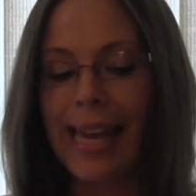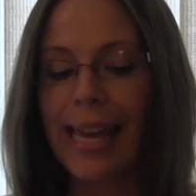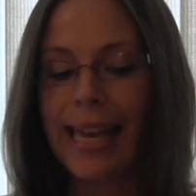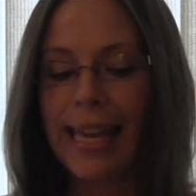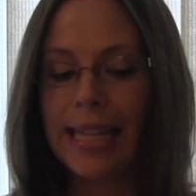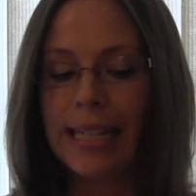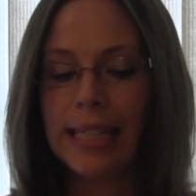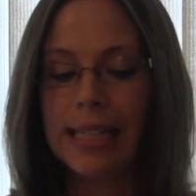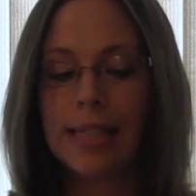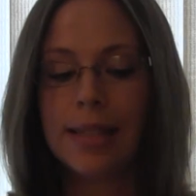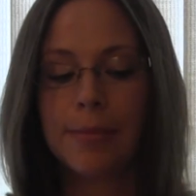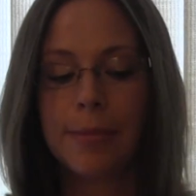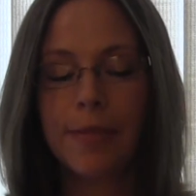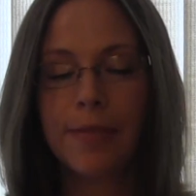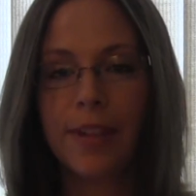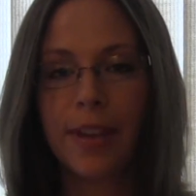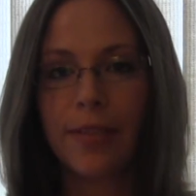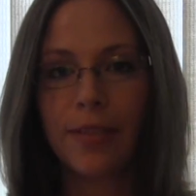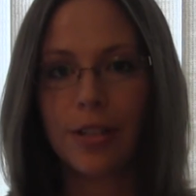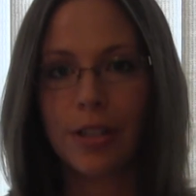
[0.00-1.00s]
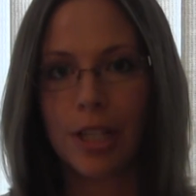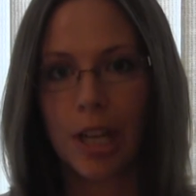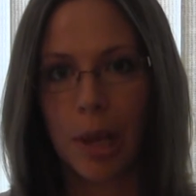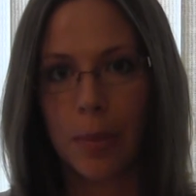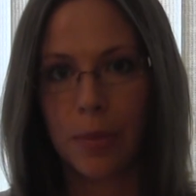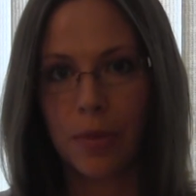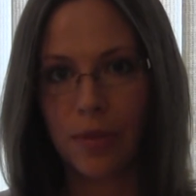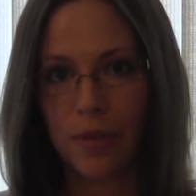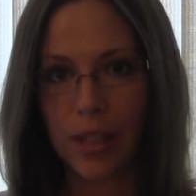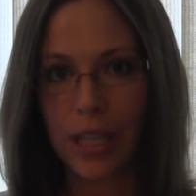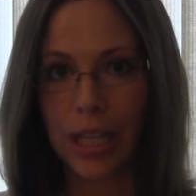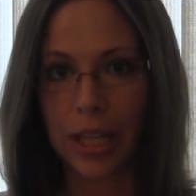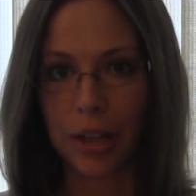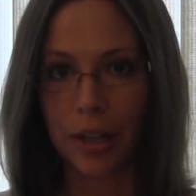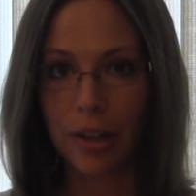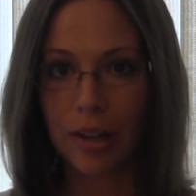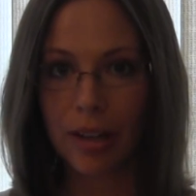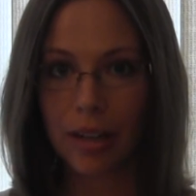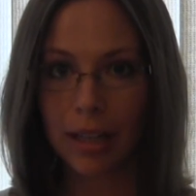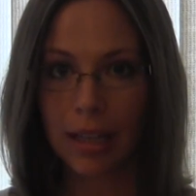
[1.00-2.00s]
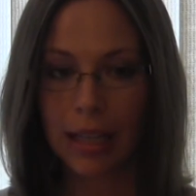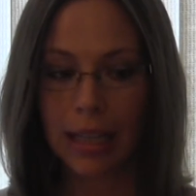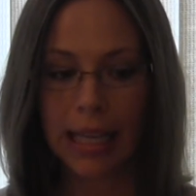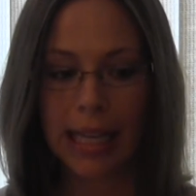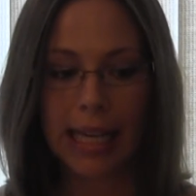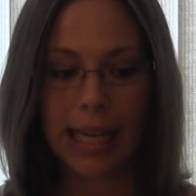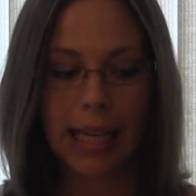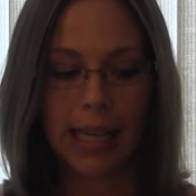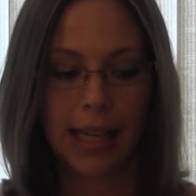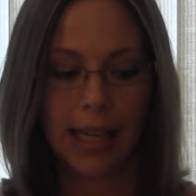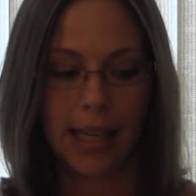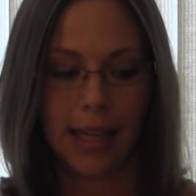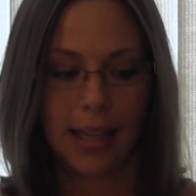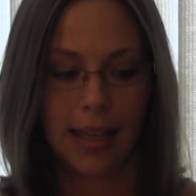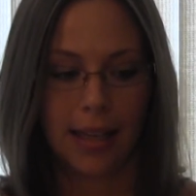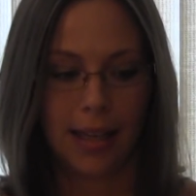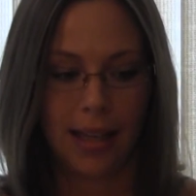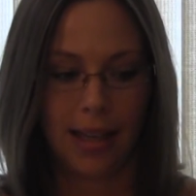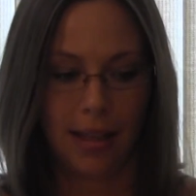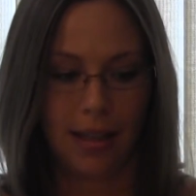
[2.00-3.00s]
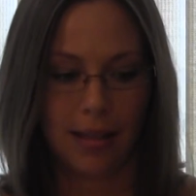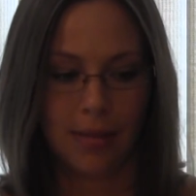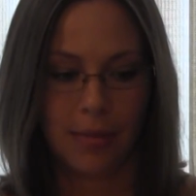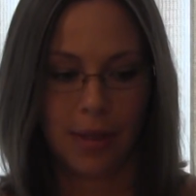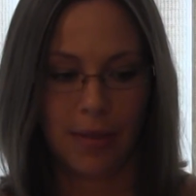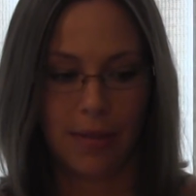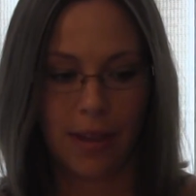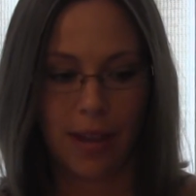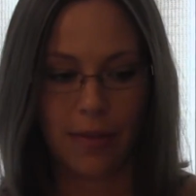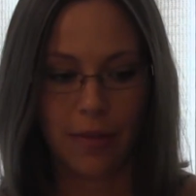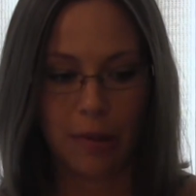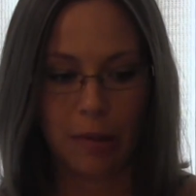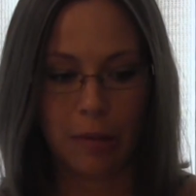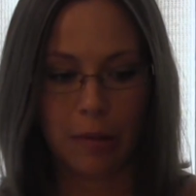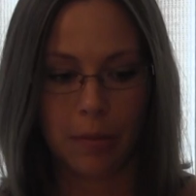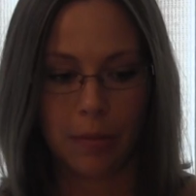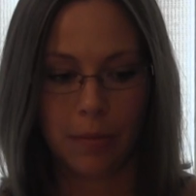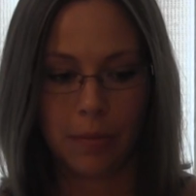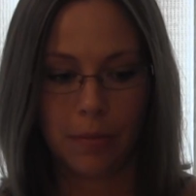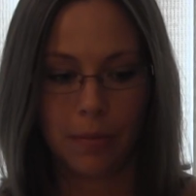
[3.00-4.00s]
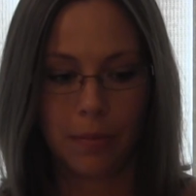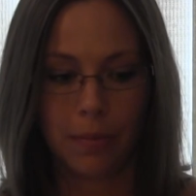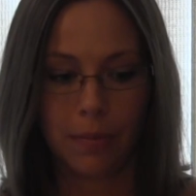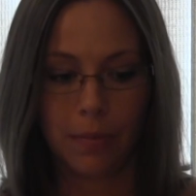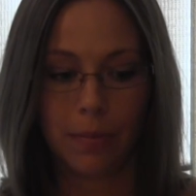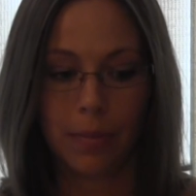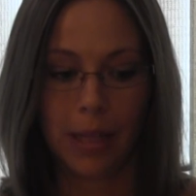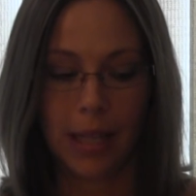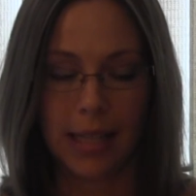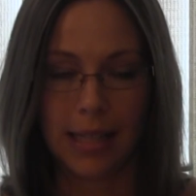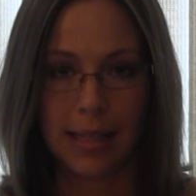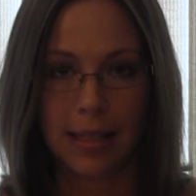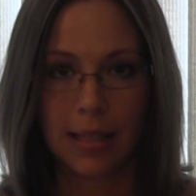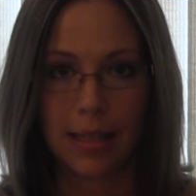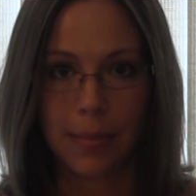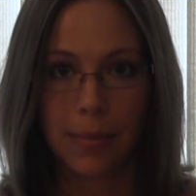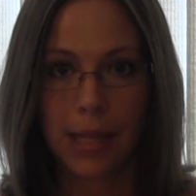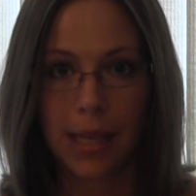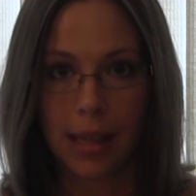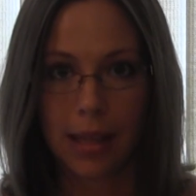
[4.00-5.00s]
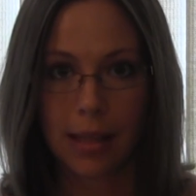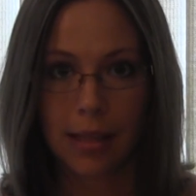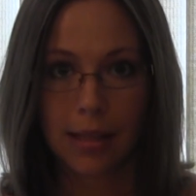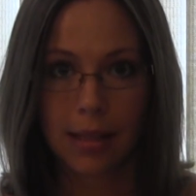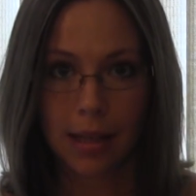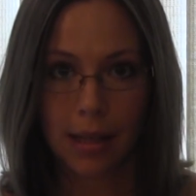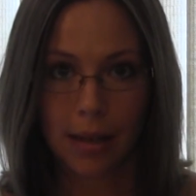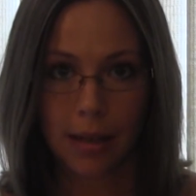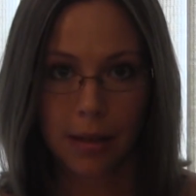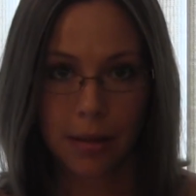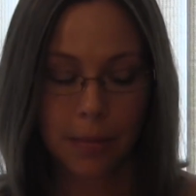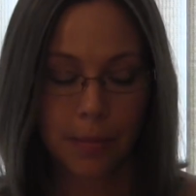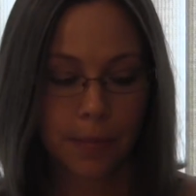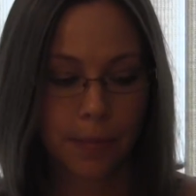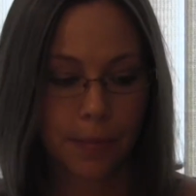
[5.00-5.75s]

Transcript: and it's my favorite time of year and my favorite place to be this year.